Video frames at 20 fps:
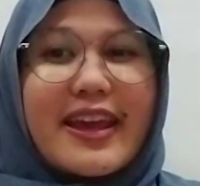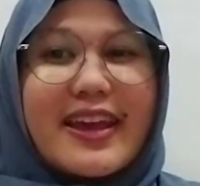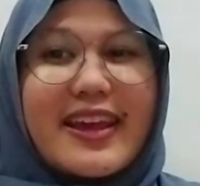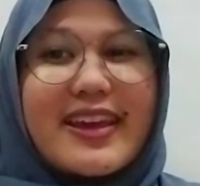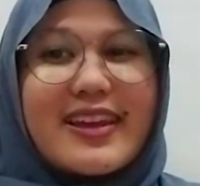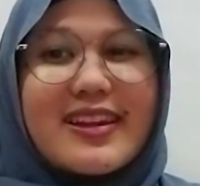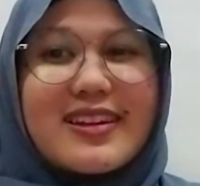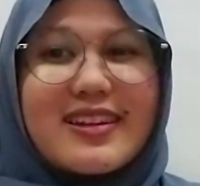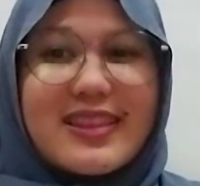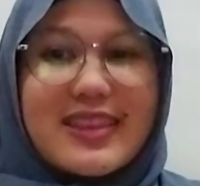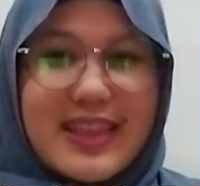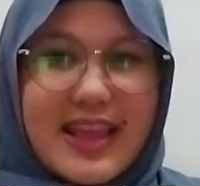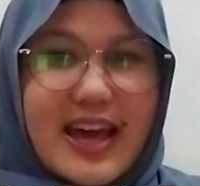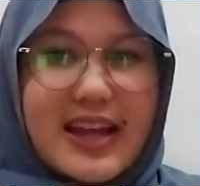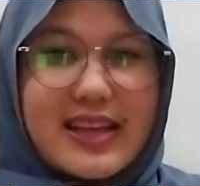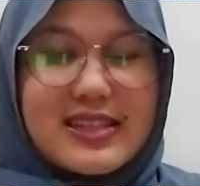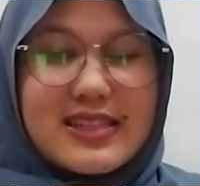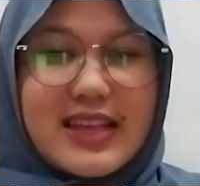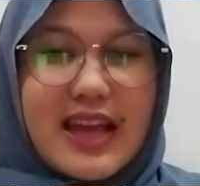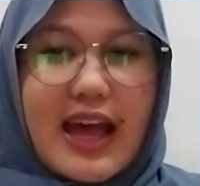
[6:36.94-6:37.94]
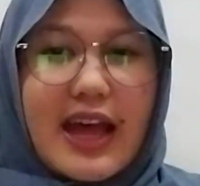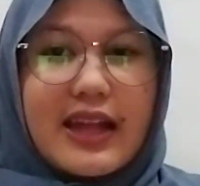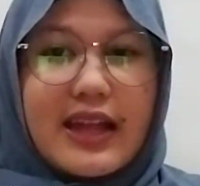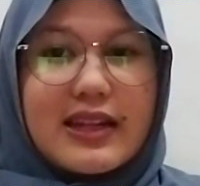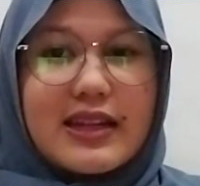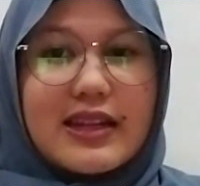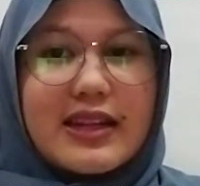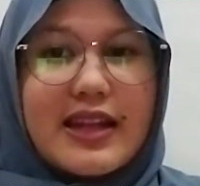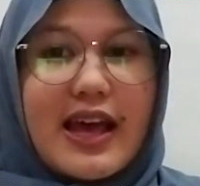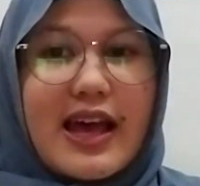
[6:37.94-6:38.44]
in the text,
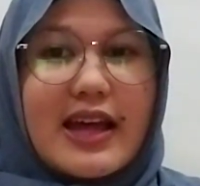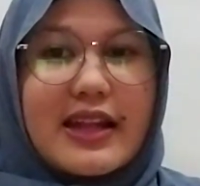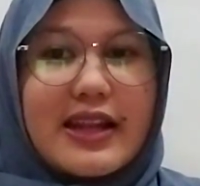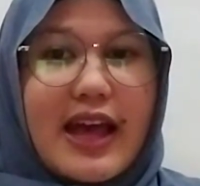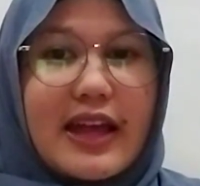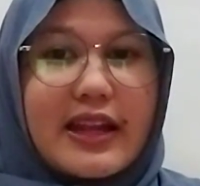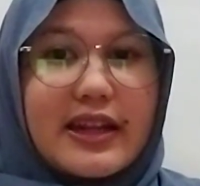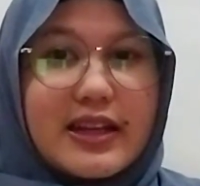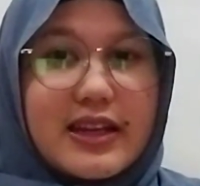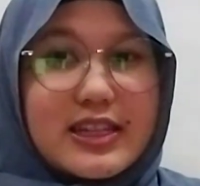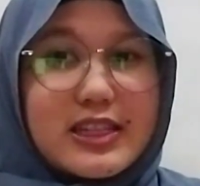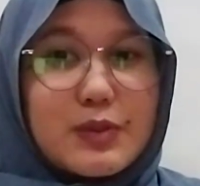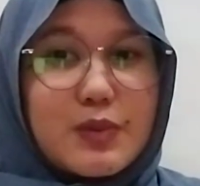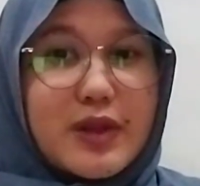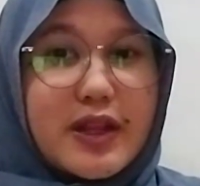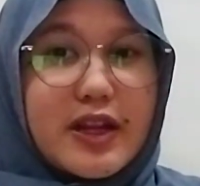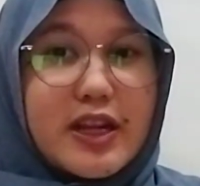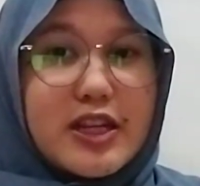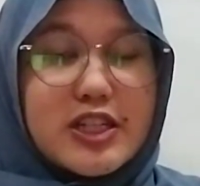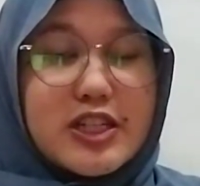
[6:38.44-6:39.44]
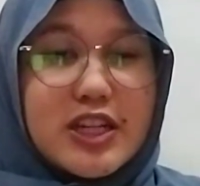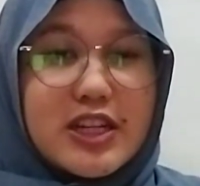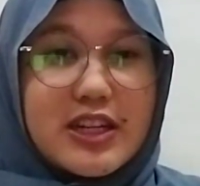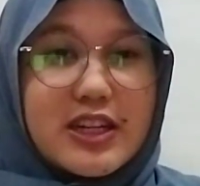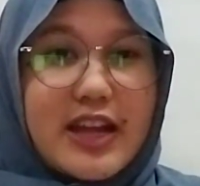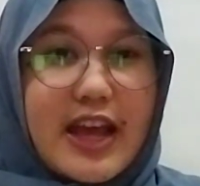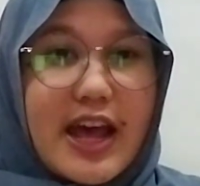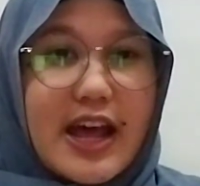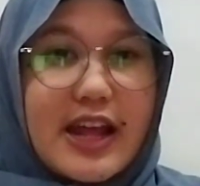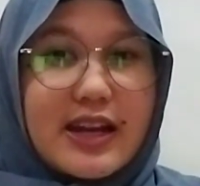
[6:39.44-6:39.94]
and then at the explanation.
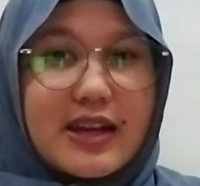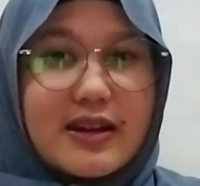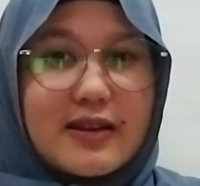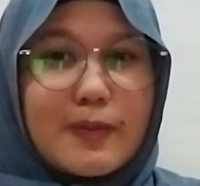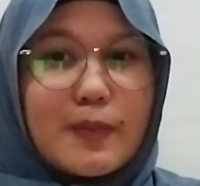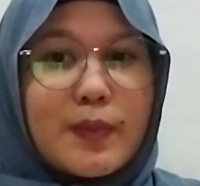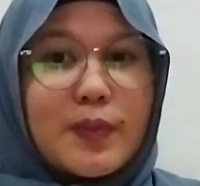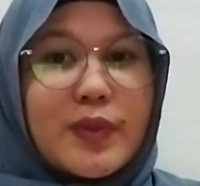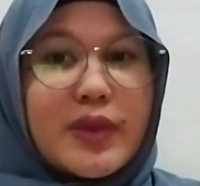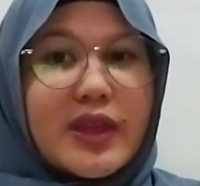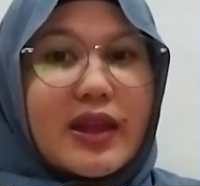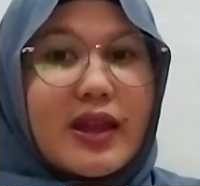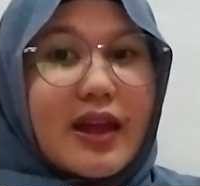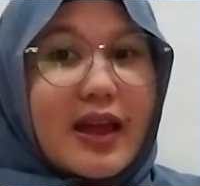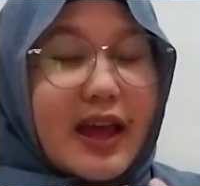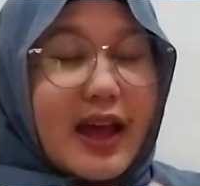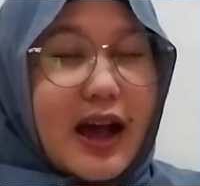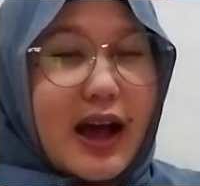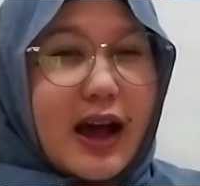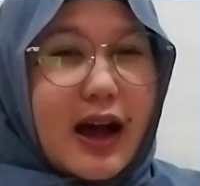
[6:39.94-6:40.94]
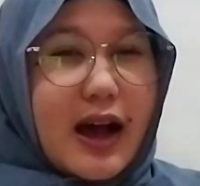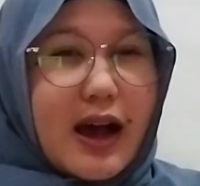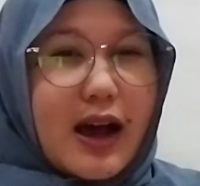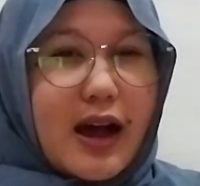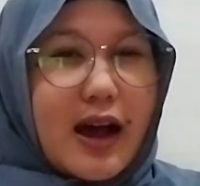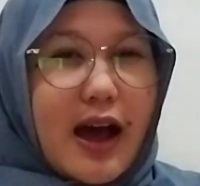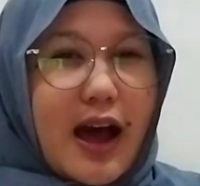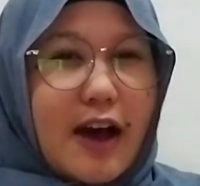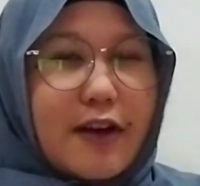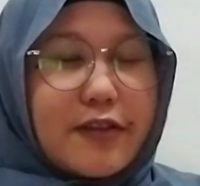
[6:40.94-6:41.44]
Then
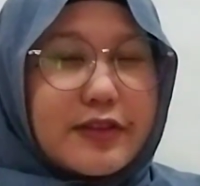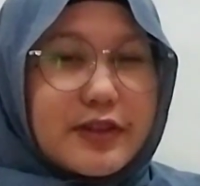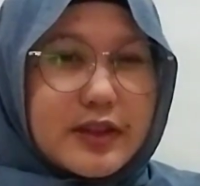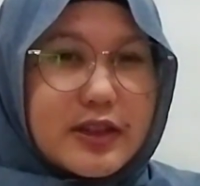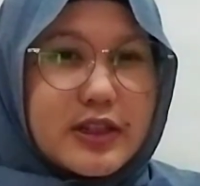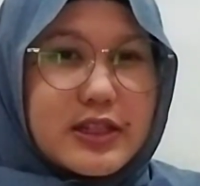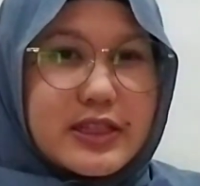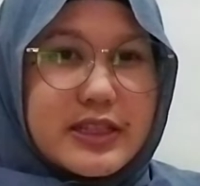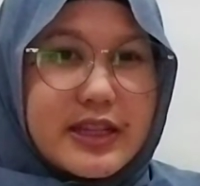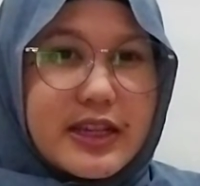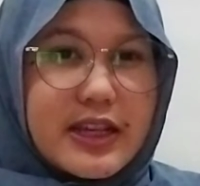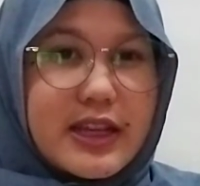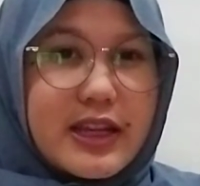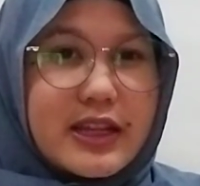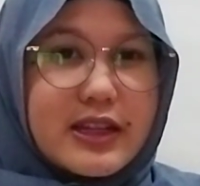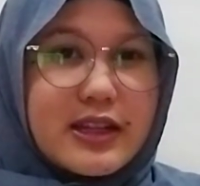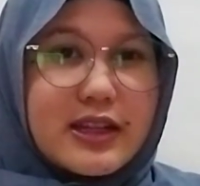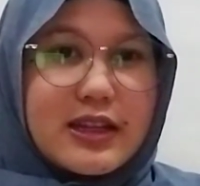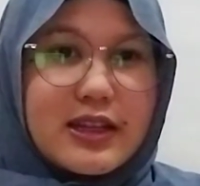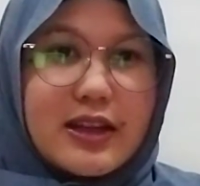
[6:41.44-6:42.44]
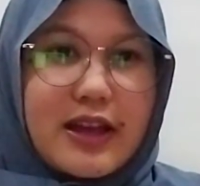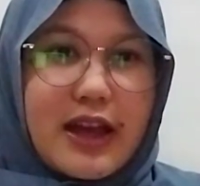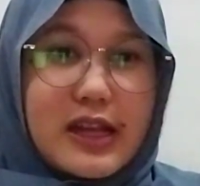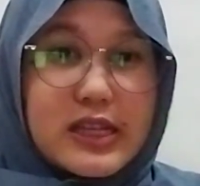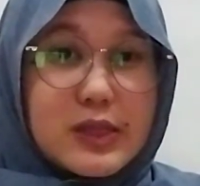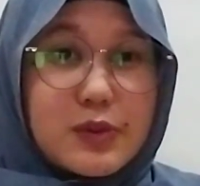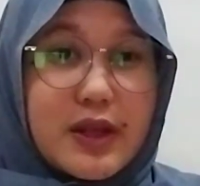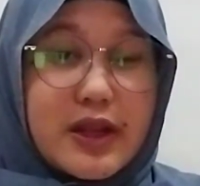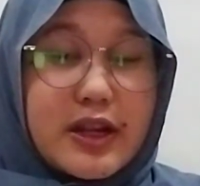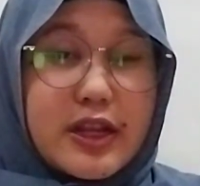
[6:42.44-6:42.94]
after see the
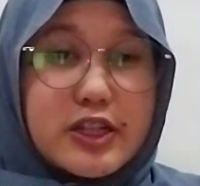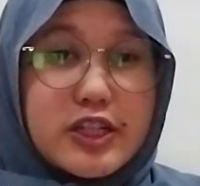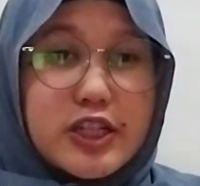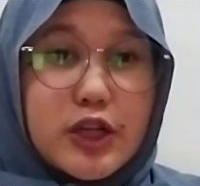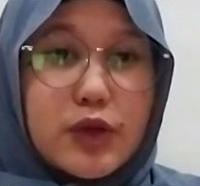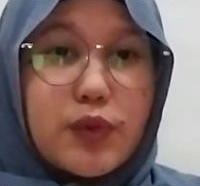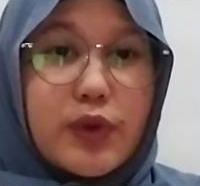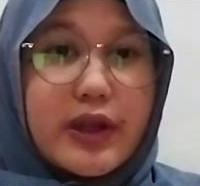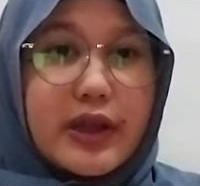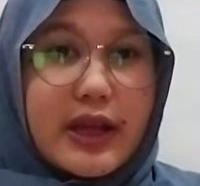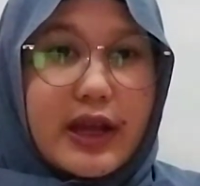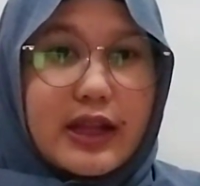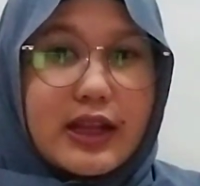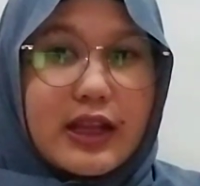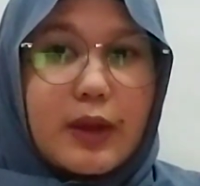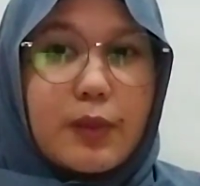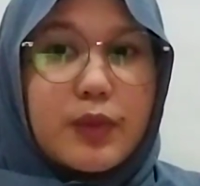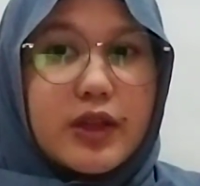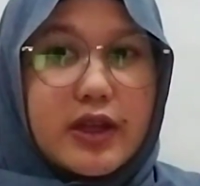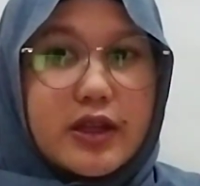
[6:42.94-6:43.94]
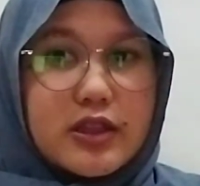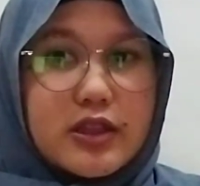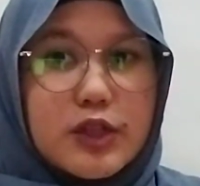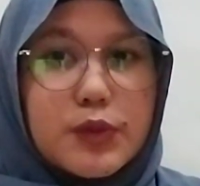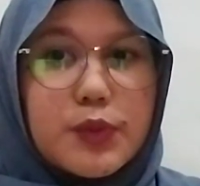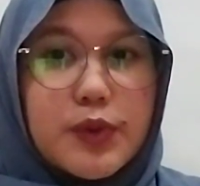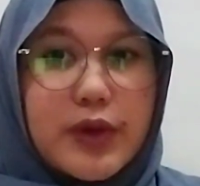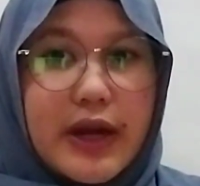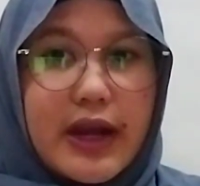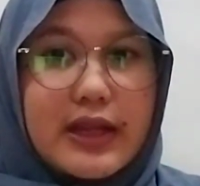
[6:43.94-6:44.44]
explanation, we can
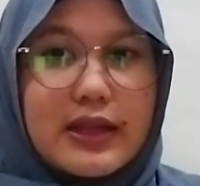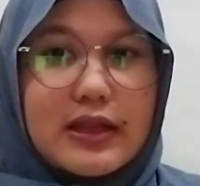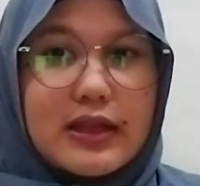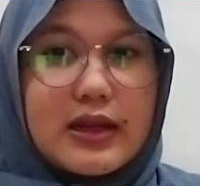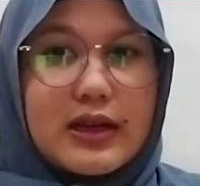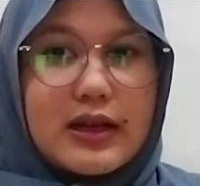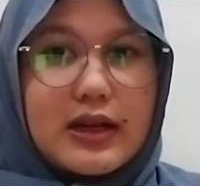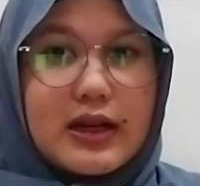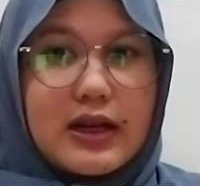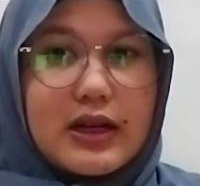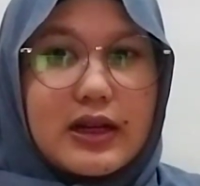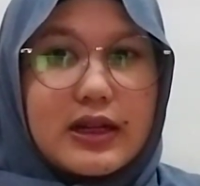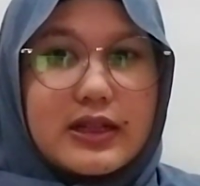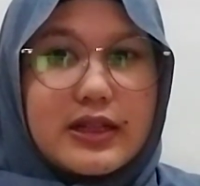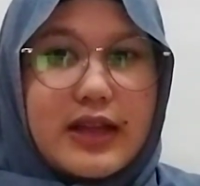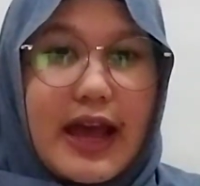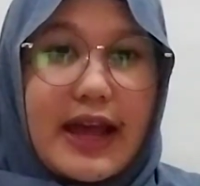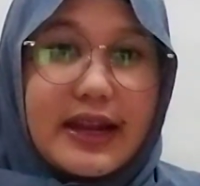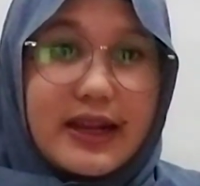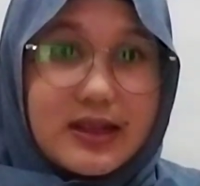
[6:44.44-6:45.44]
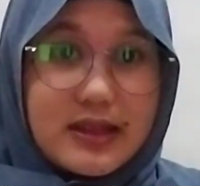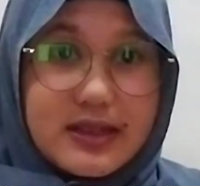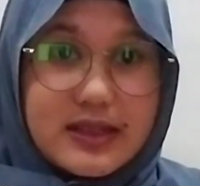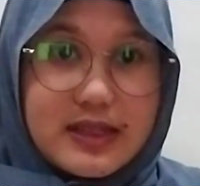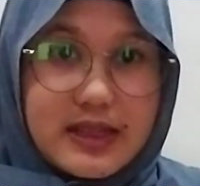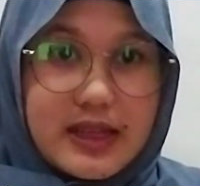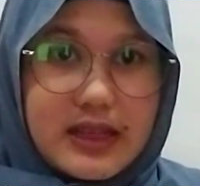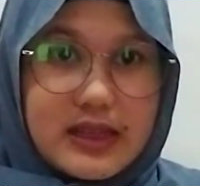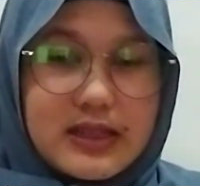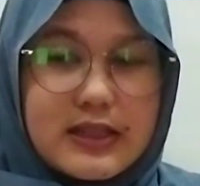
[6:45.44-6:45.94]
interpret the
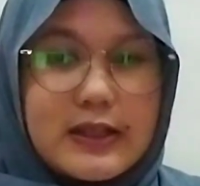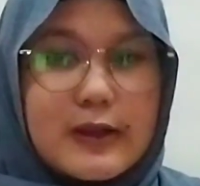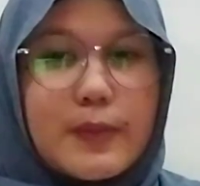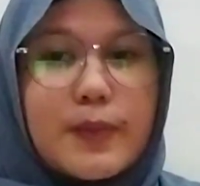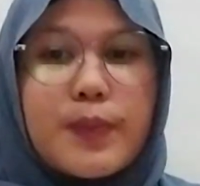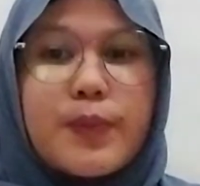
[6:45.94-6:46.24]
analysis.